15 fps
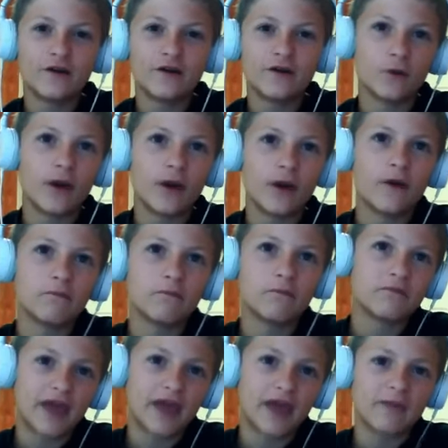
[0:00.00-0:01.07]
throughout
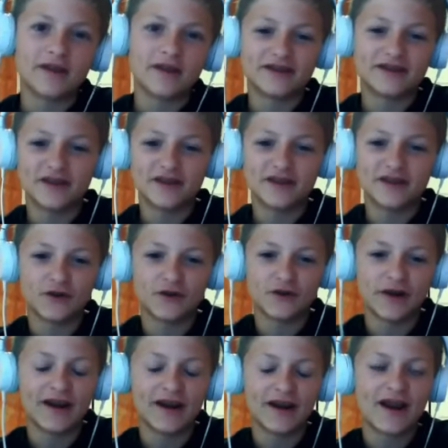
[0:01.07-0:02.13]
gaming's
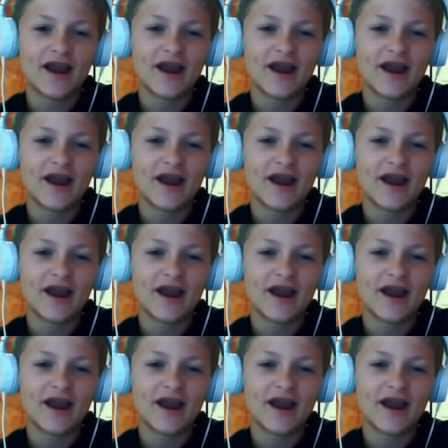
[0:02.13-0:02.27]
history.